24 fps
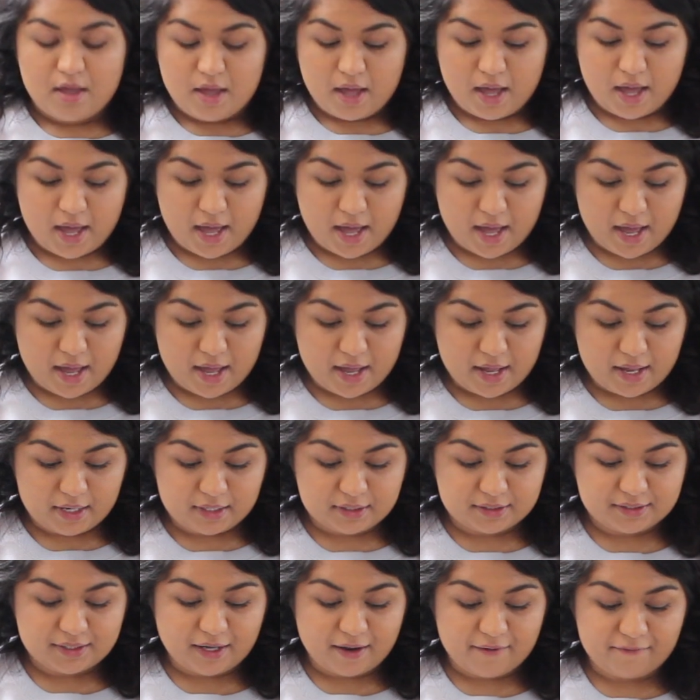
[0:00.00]

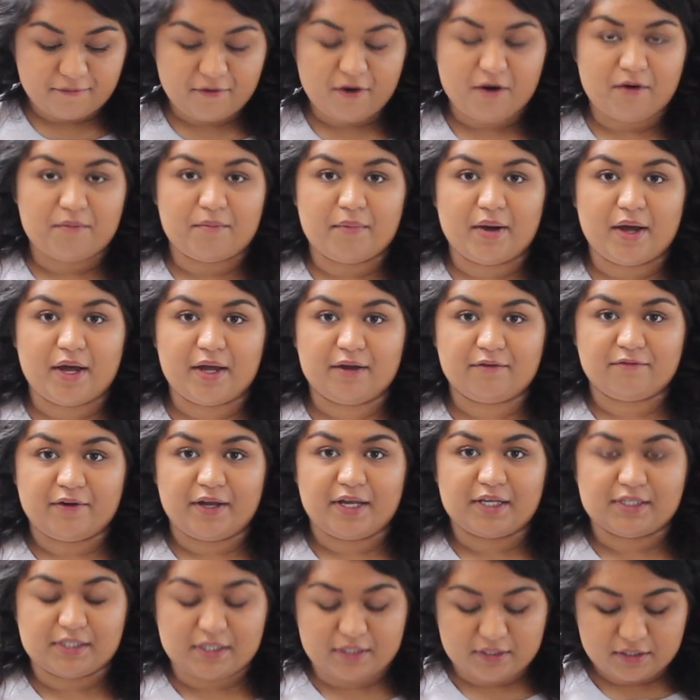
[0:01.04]
and I've got my
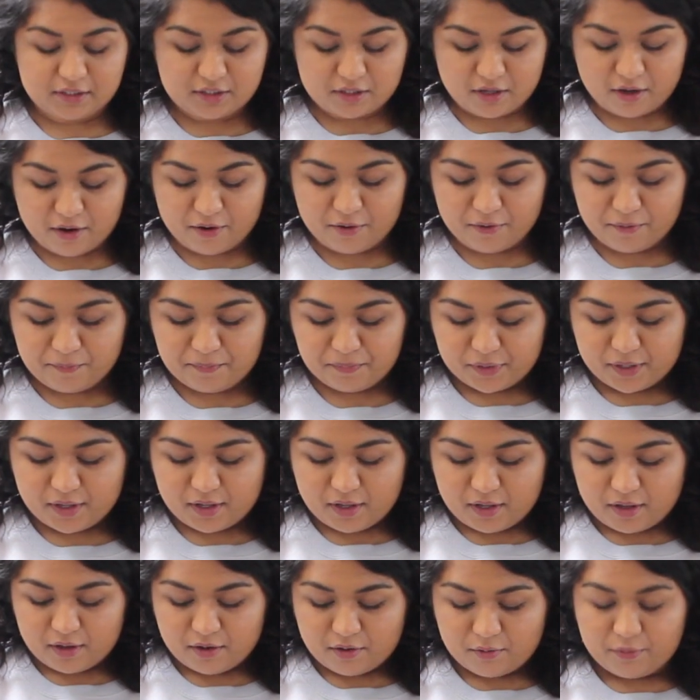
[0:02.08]
raisins. So
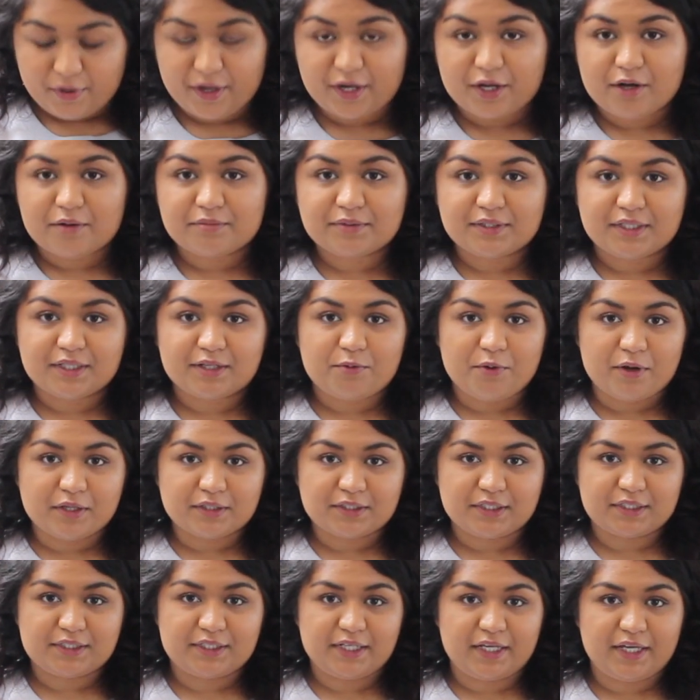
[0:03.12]
when it comes to the
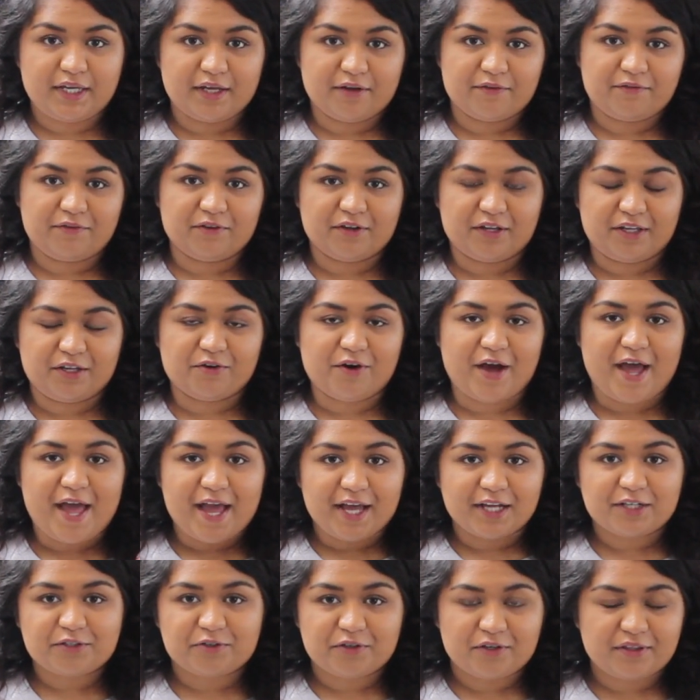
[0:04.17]
quantity of your
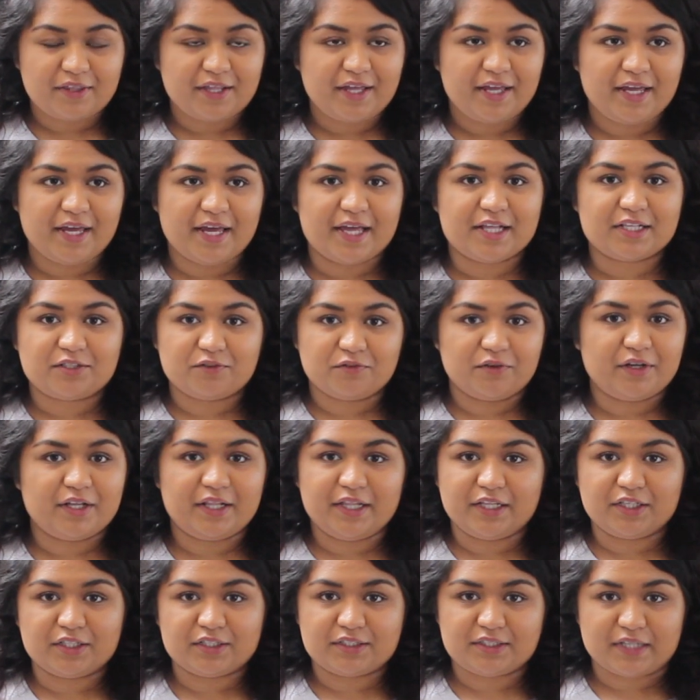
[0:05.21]
extra thing, it's really
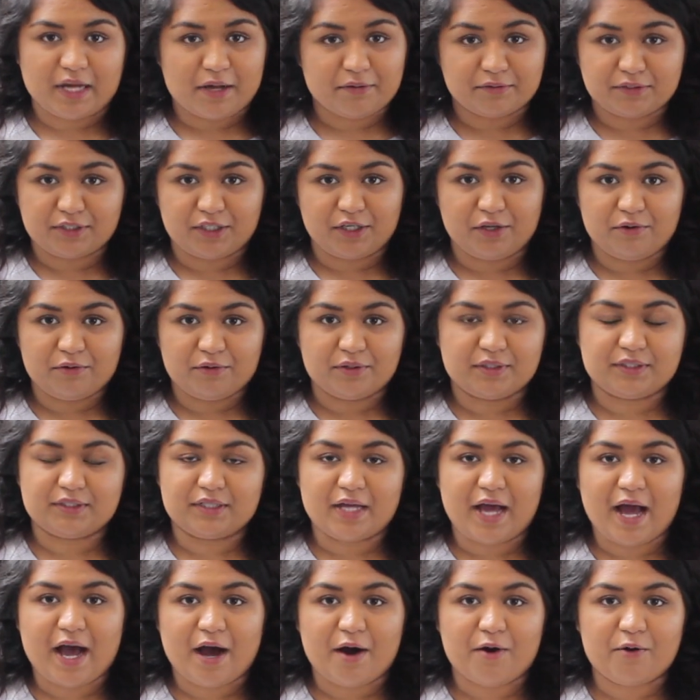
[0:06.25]
just down to you and
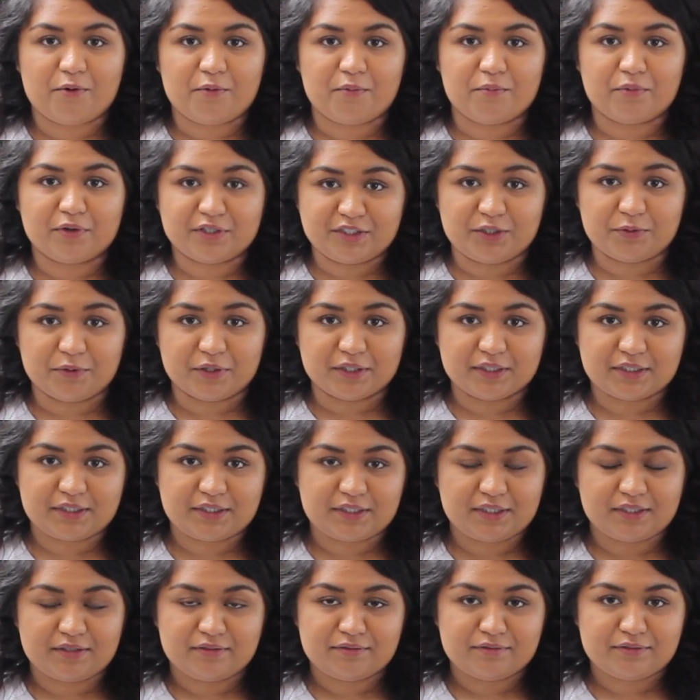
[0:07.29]
how much you want
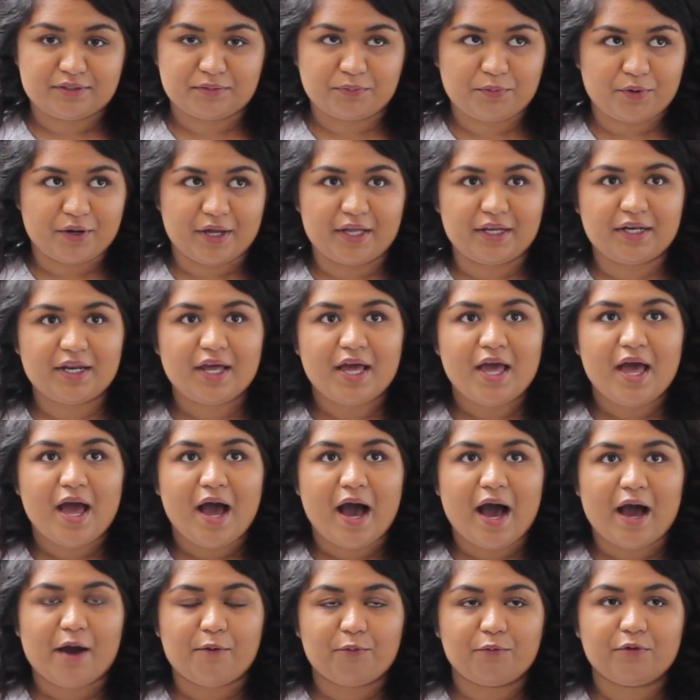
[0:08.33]
to put in.
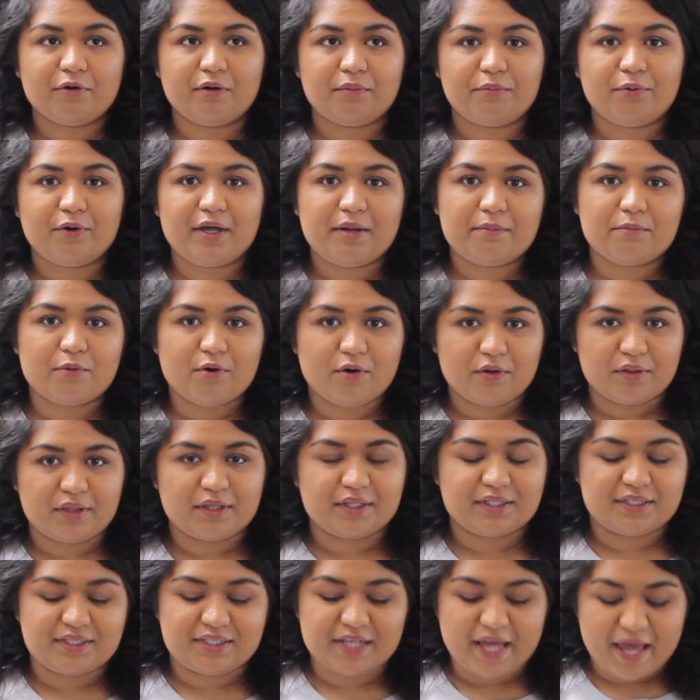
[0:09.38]
I wouldn't put in more than
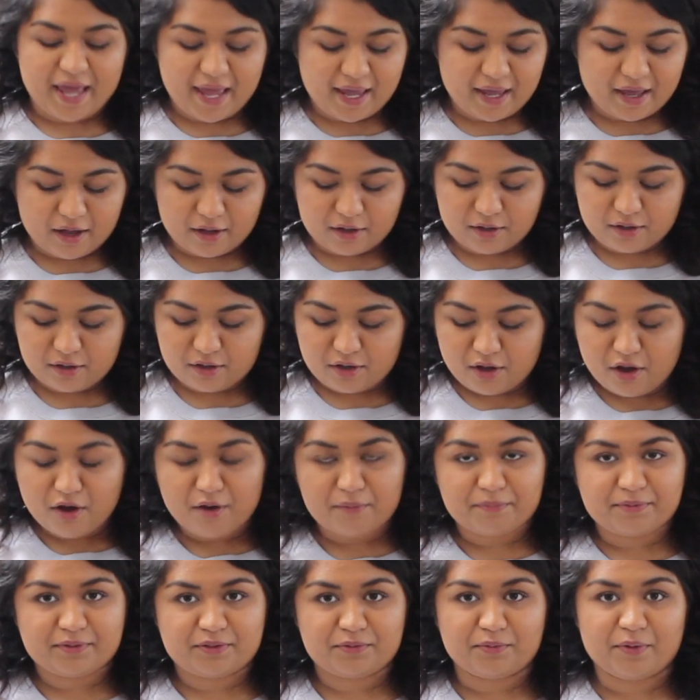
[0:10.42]
say a
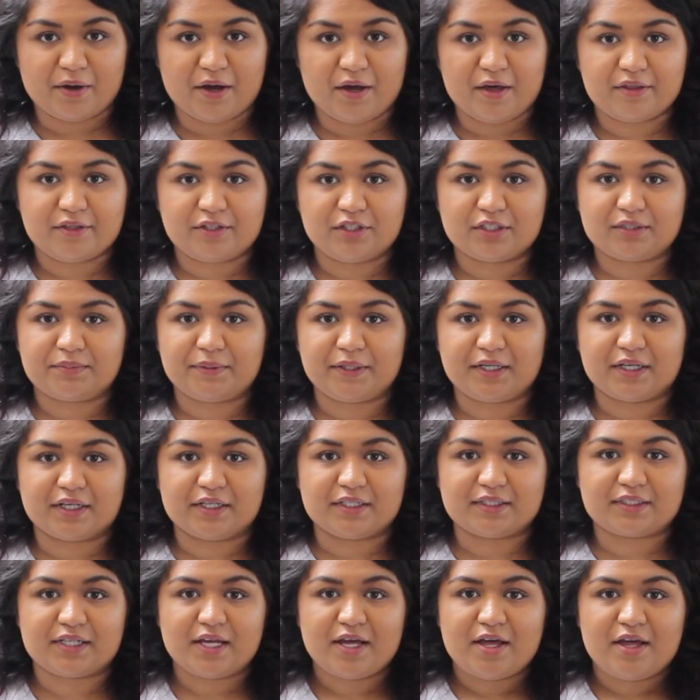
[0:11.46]
cup's worth, just because